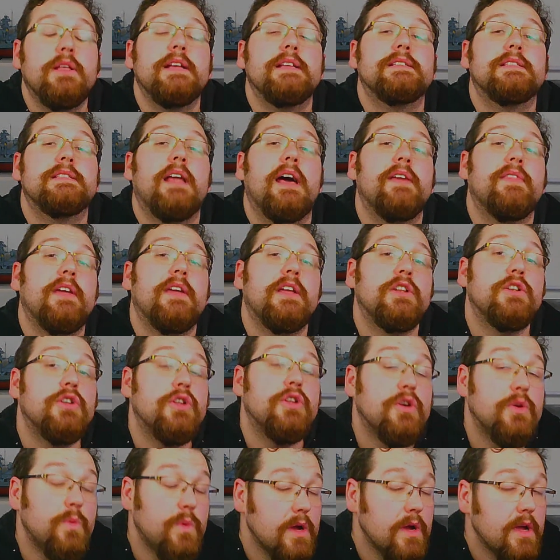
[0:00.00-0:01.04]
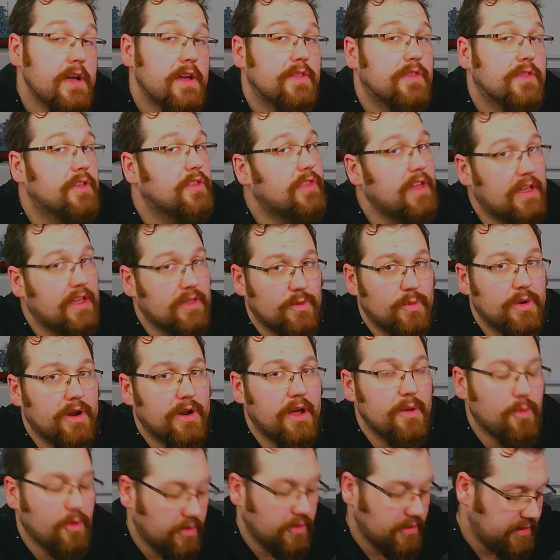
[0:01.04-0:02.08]
It's like they knew that that's what I
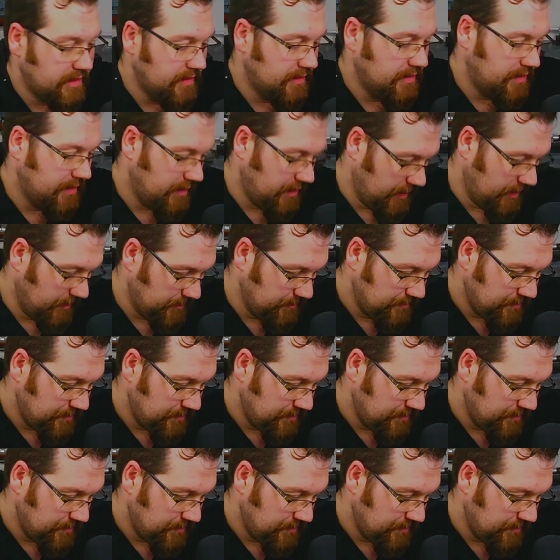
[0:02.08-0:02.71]
wanted to do.